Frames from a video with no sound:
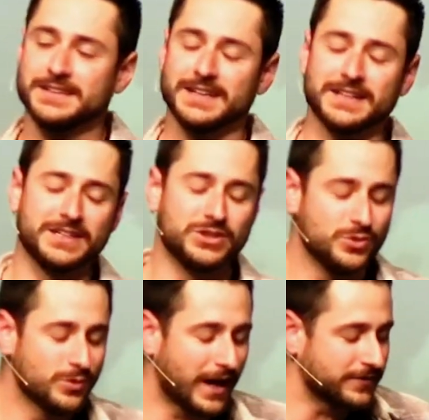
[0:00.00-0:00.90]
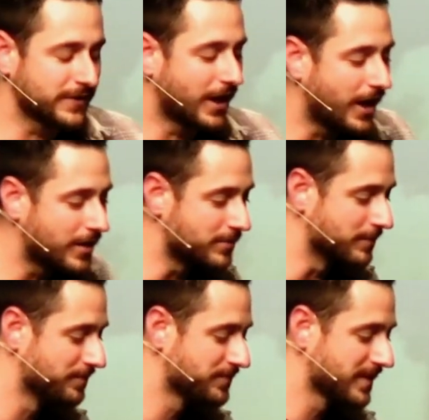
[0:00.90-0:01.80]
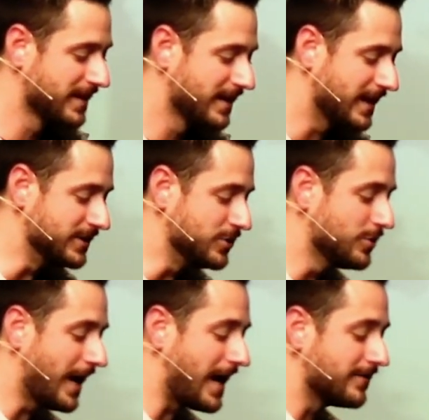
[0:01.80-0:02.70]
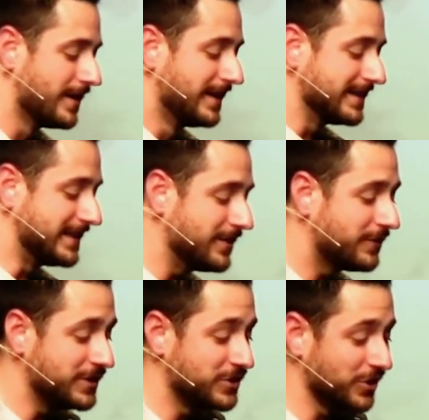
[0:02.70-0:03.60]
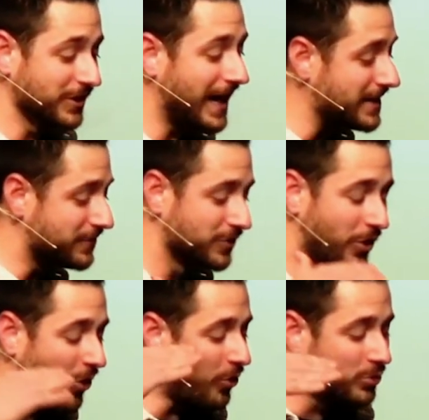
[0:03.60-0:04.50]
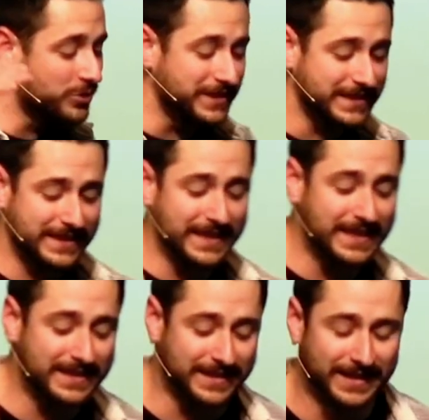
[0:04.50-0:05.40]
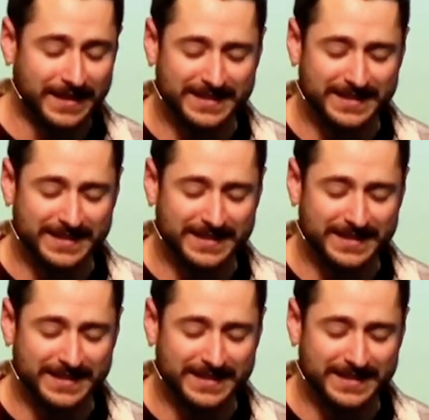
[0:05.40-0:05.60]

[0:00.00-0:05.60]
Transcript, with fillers: God, that you have come and you have given your life. You're the only King